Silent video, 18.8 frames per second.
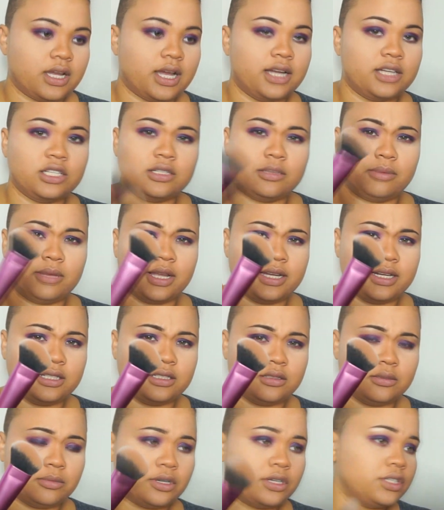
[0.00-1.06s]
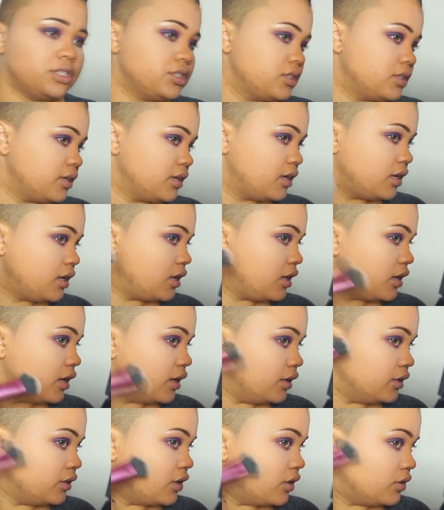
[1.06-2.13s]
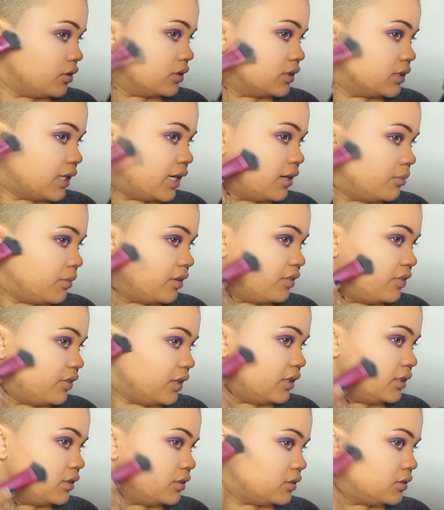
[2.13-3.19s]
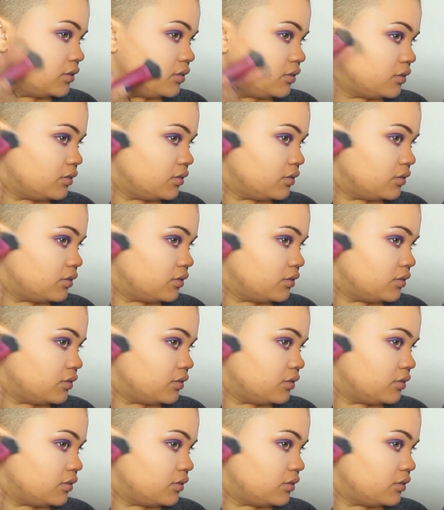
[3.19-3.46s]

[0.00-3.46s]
I just apply that to the brush and go to the side of my face,